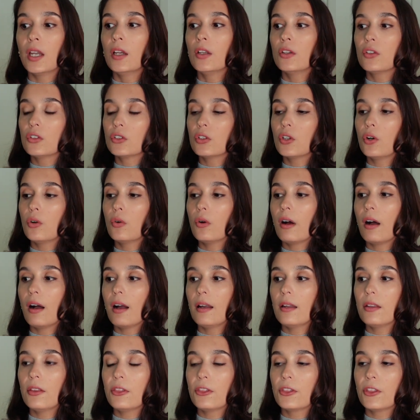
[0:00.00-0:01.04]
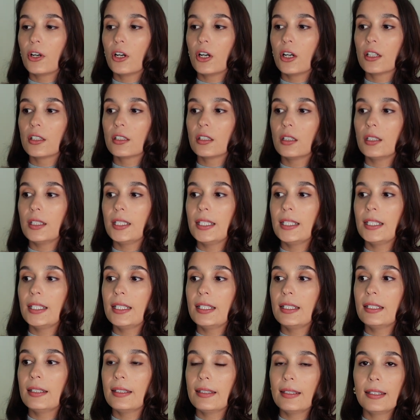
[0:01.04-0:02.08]
So I thought,
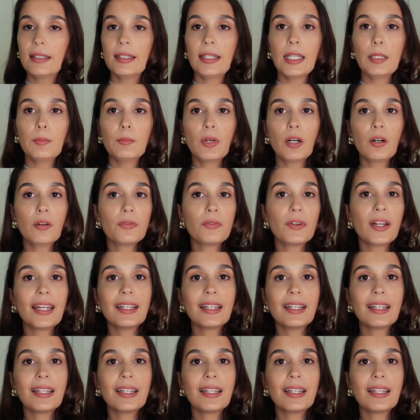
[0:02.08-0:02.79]
in the name of